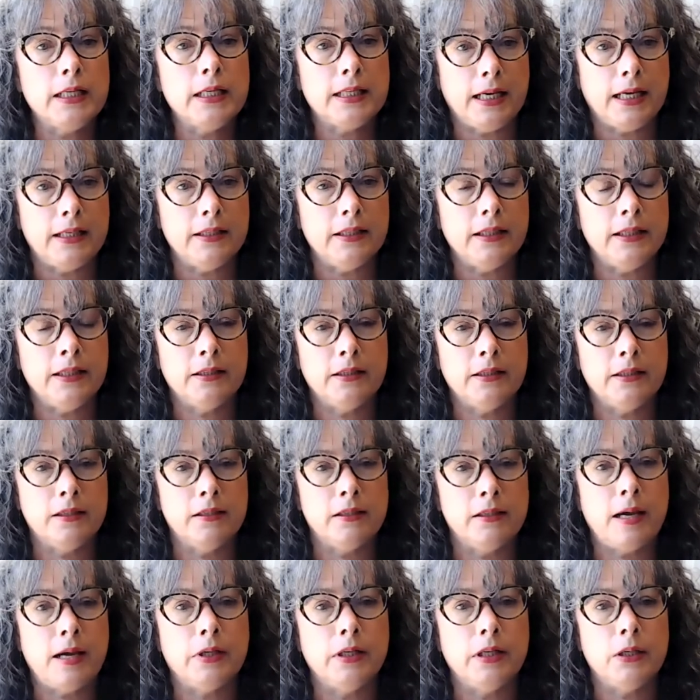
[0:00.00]
that, in
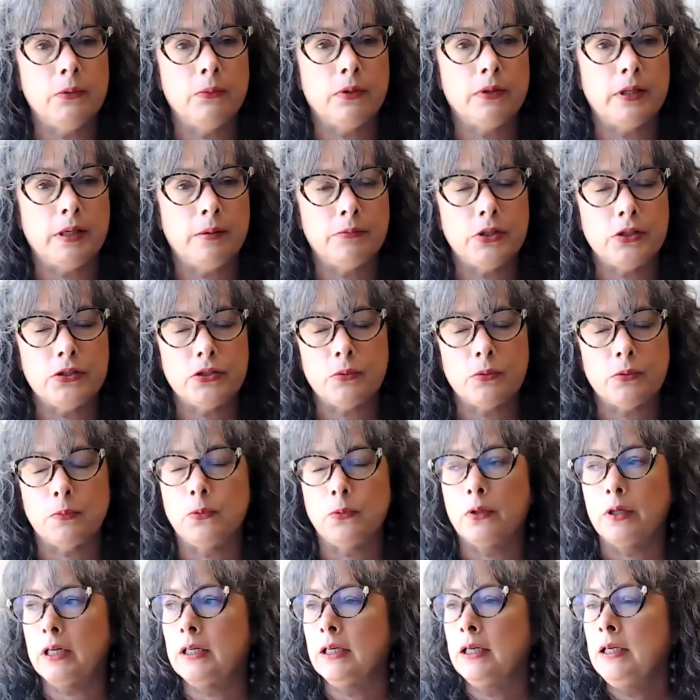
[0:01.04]
collaborating with them to
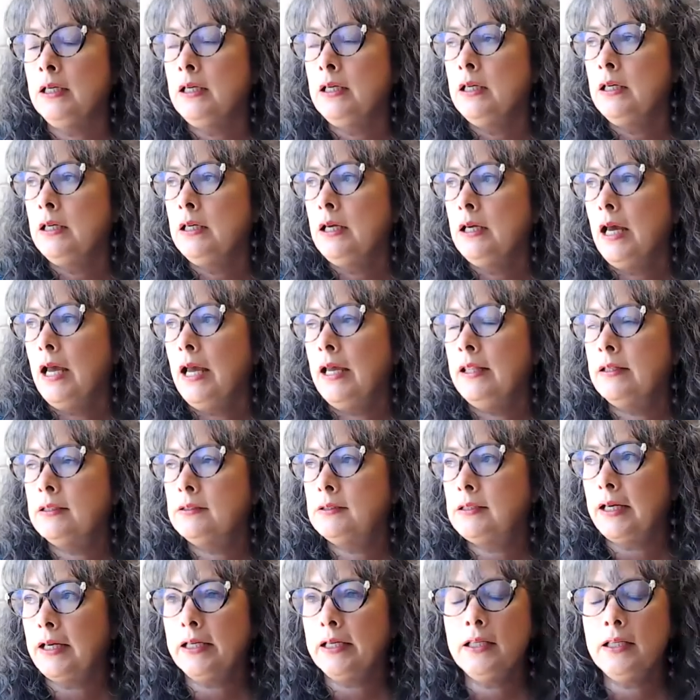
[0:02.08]
support it. And the
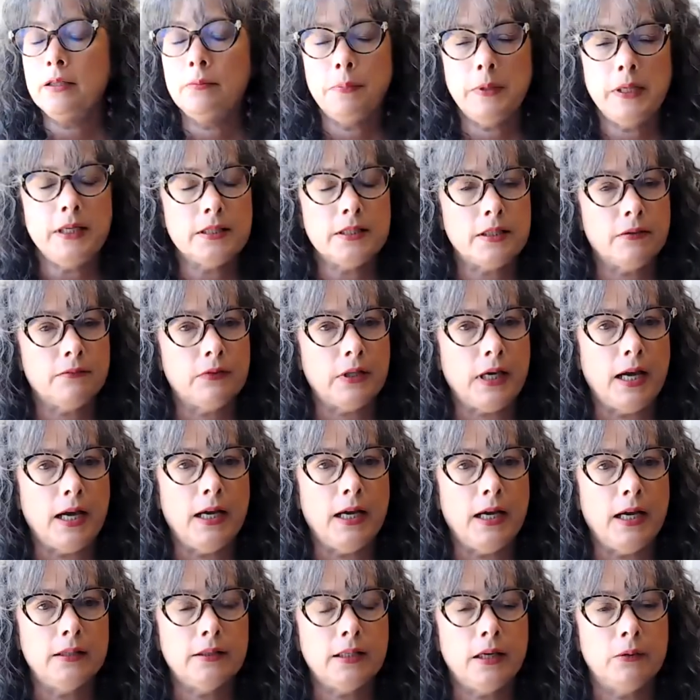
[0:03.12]
second piece of
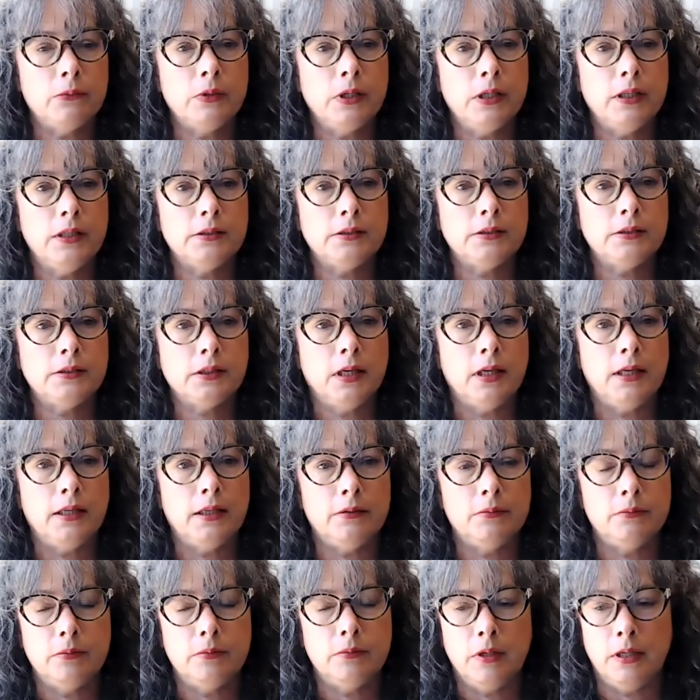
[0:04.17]
that, that was
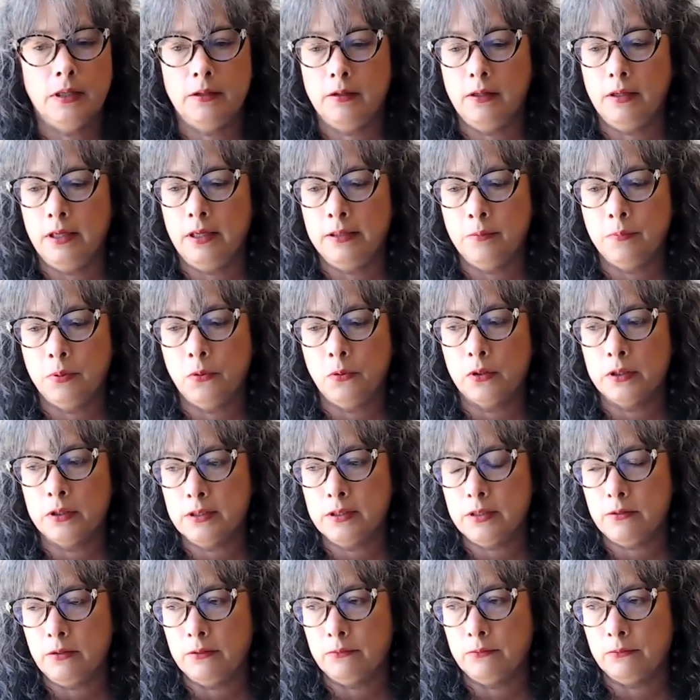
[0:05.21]
an
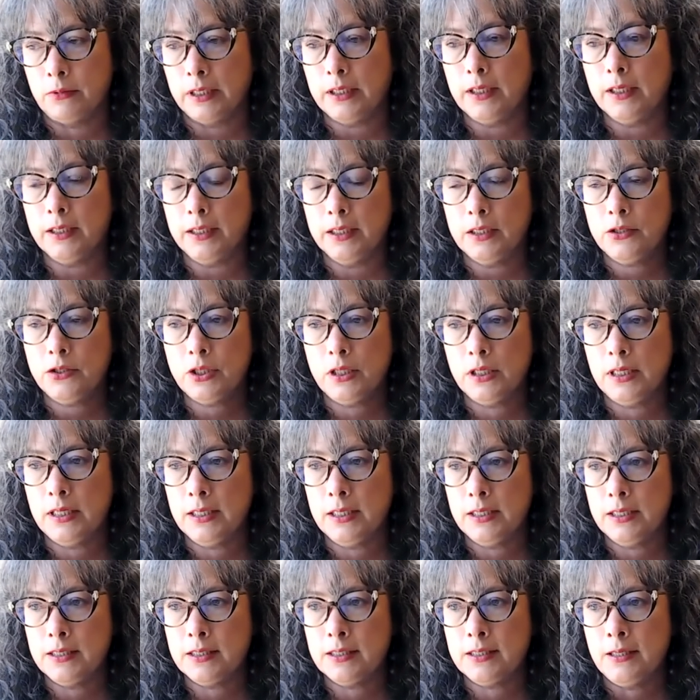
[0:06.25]
important recognition,
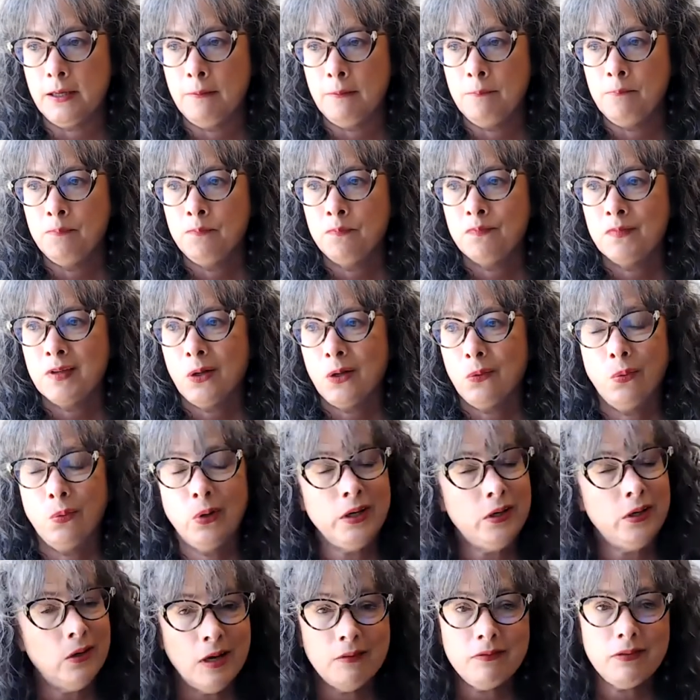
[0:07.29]
is
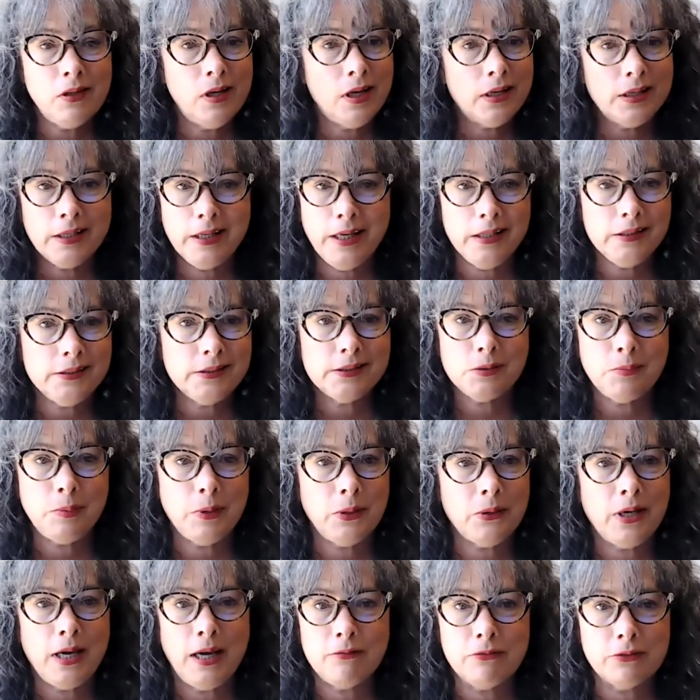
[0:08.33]
we don't have a lot of cases
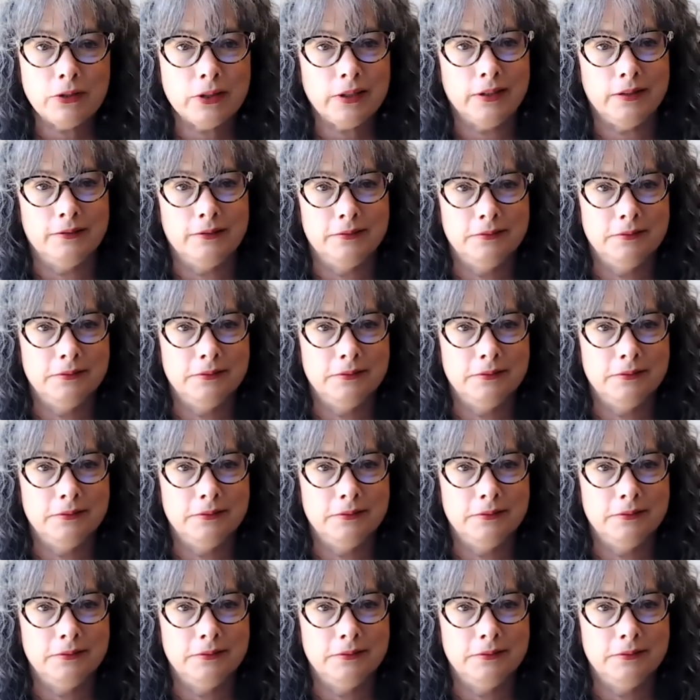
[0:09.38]
about Africa,